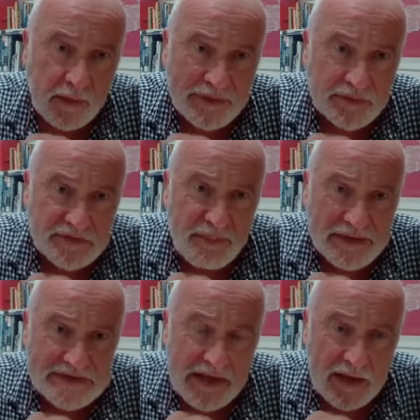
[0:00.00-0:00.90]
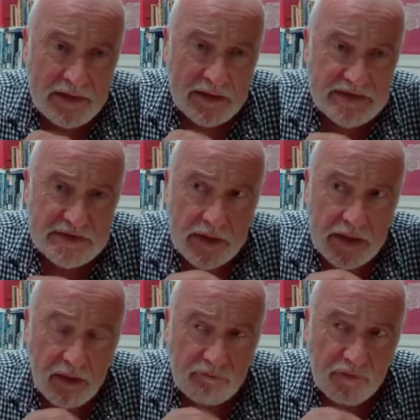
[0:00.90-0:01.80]
I mean, there's been a sad
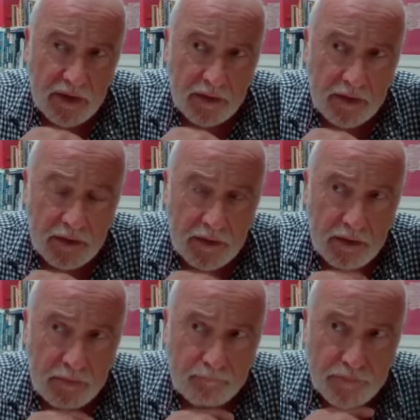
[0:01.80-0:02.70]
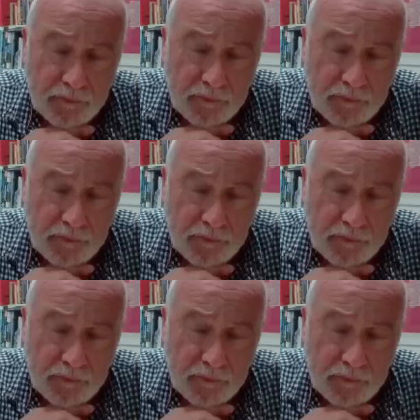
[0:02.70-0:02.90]
history, I think, um,